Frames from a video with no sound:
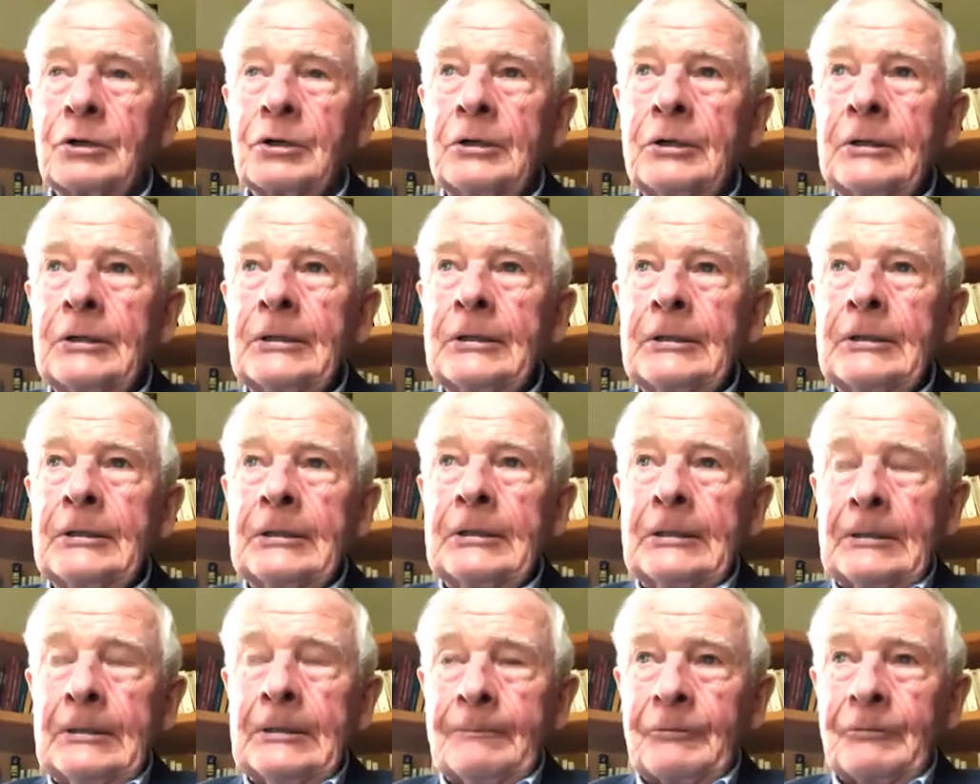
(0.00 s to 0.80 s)
in
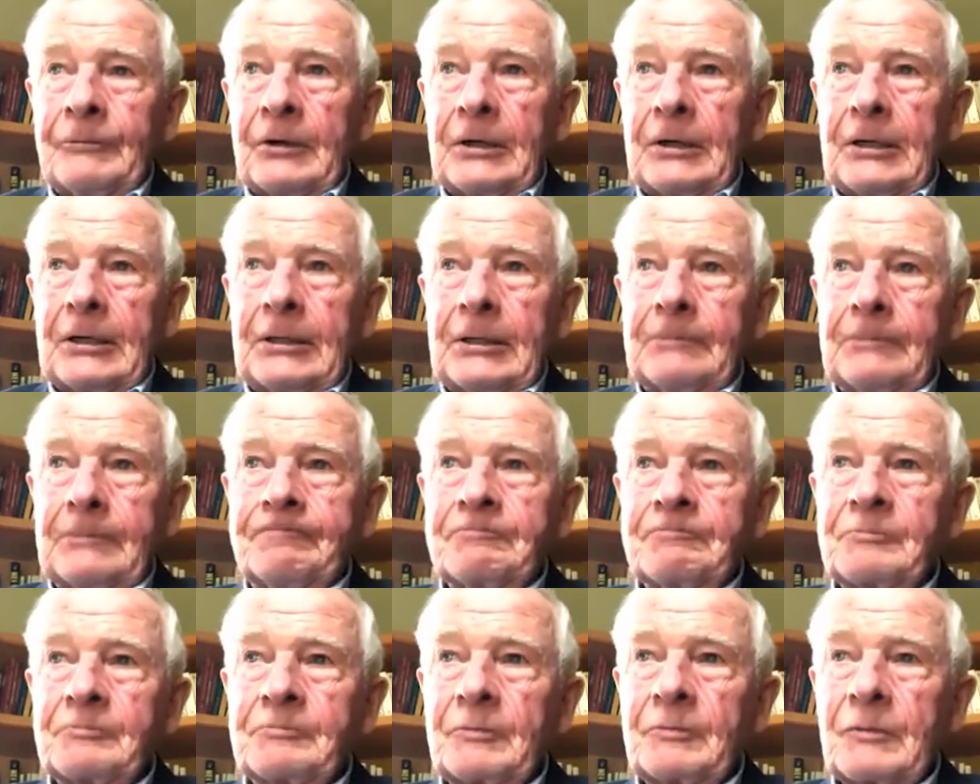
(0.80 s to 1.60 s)
the
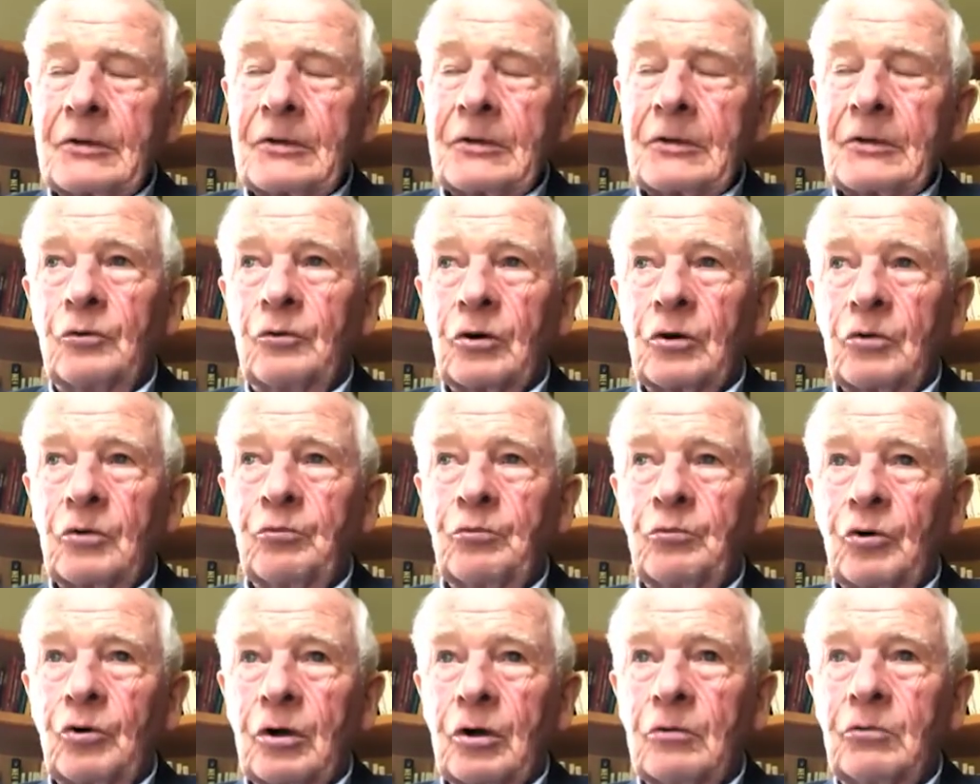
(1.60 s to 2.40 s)
trenches of World
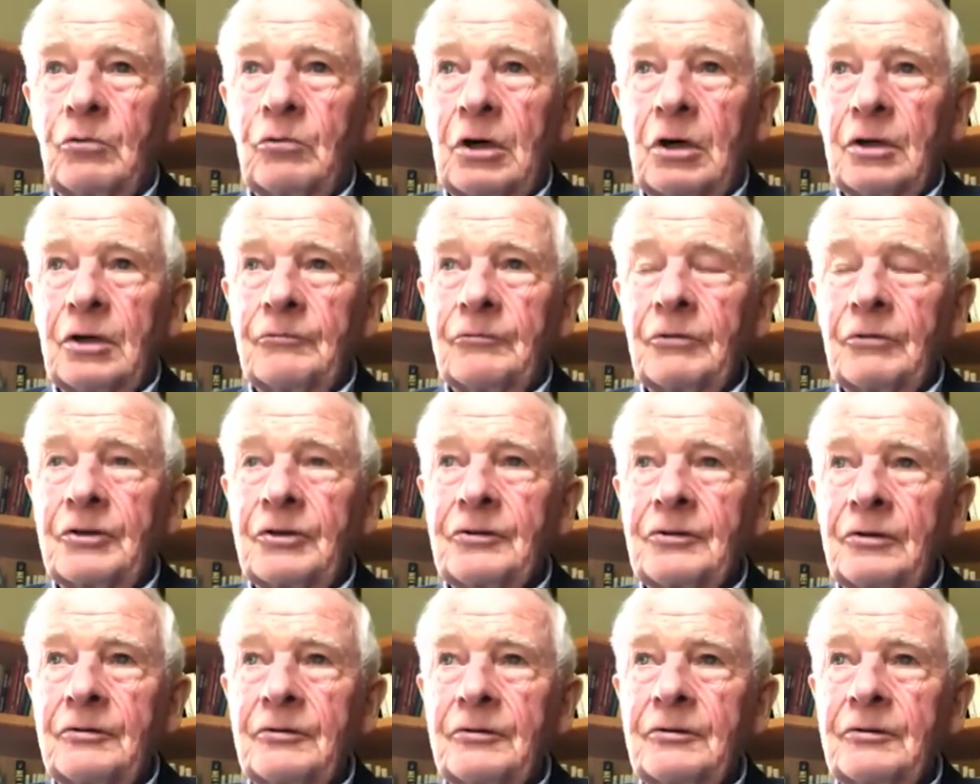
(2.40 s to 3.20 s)
War I with
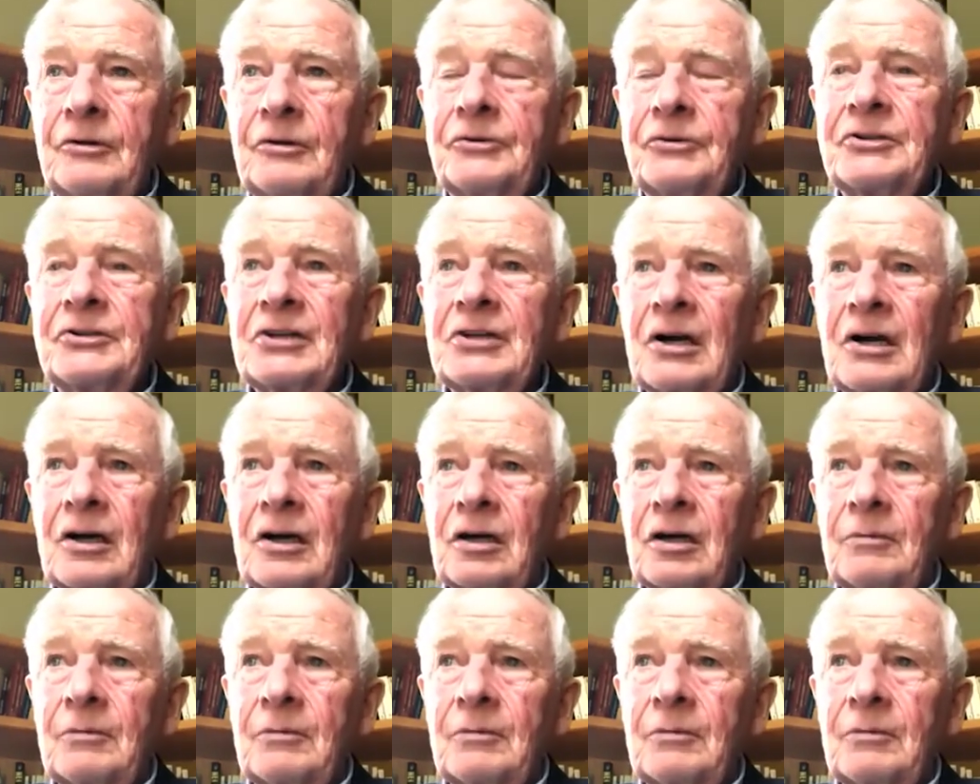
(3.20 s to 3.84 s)
the terrible